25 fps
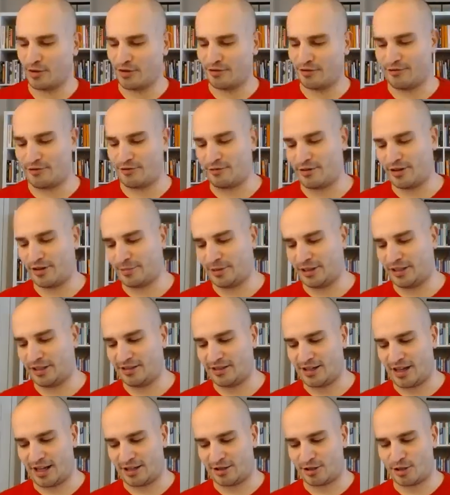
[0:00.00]
beautiful what i
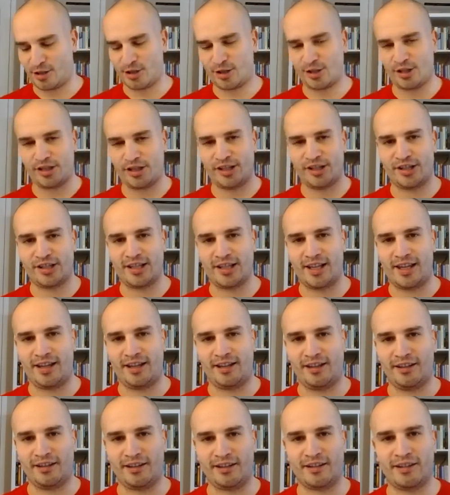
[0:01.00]
mean not just this
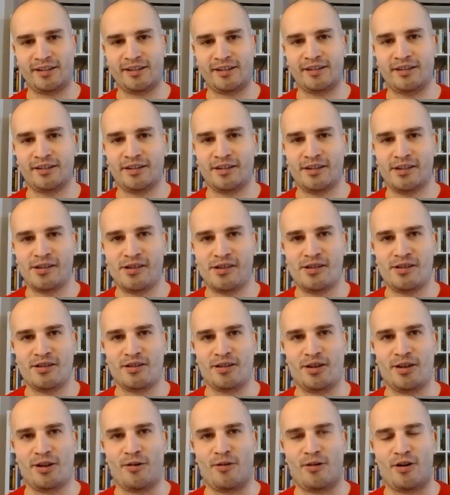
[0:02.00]
like
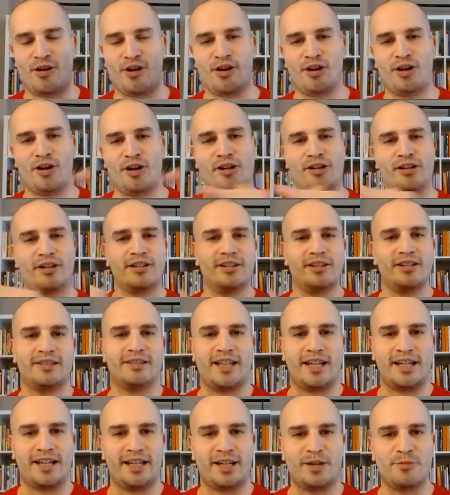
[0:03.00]
you know arc
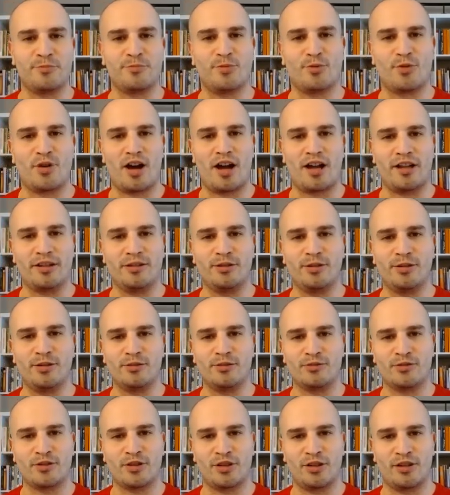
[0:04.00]
that kind of brought
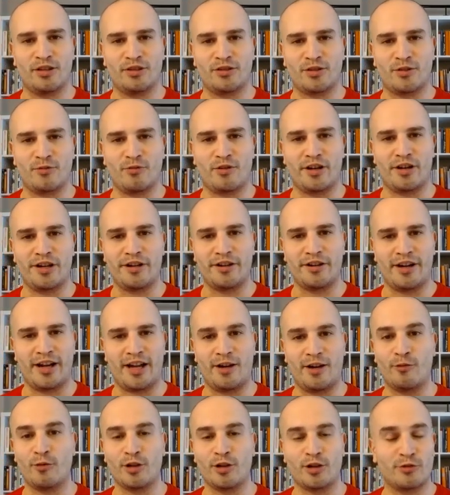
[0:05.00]
you to to where you're
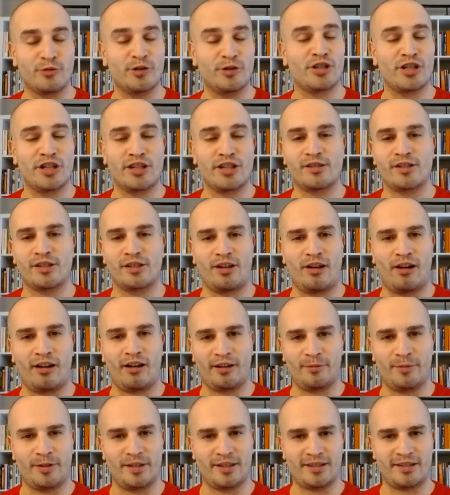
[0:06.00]
at which which is
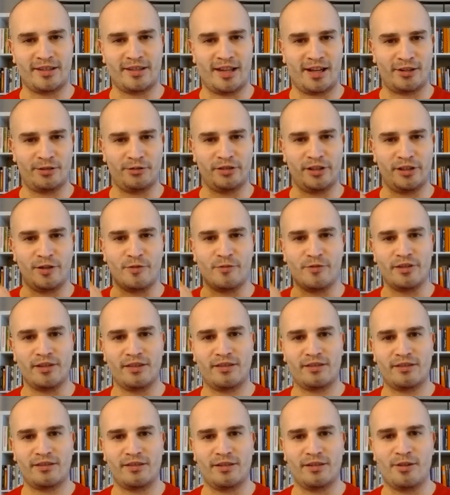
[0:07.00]
synonymous not only
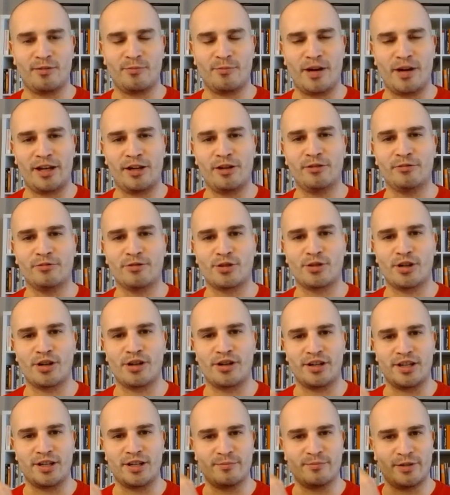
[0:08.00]
with you know my own
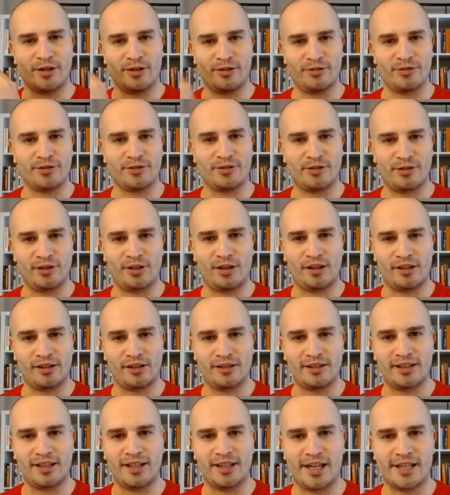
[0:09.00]
journey but also a lot
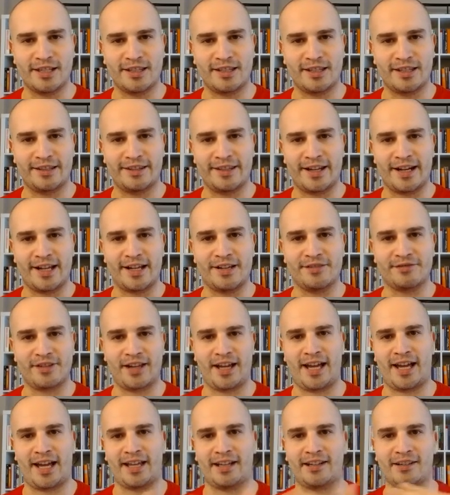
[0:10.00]
of the guests that, that i've
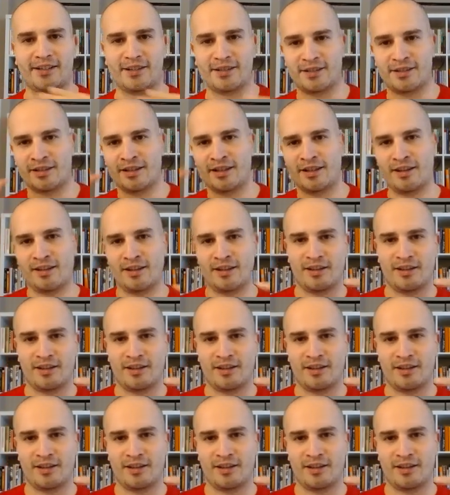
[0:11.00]
had it's